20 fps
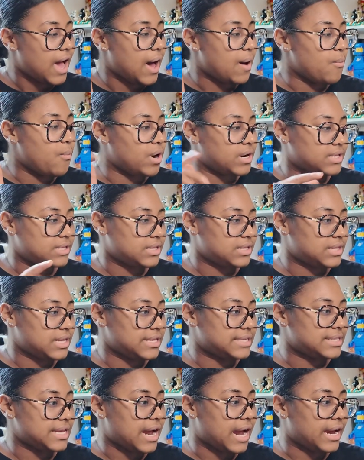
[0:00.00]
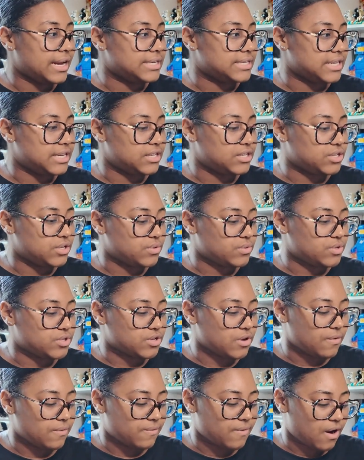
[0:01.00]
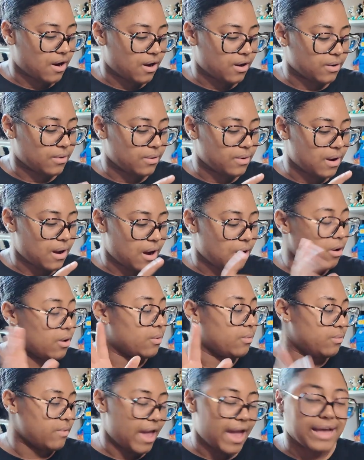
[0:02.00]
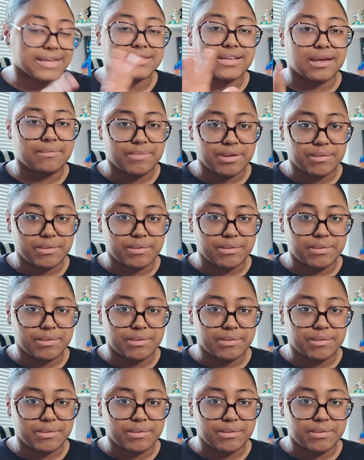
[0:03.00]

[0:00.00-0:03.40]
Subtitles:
One of the things that I did do so far, or as I've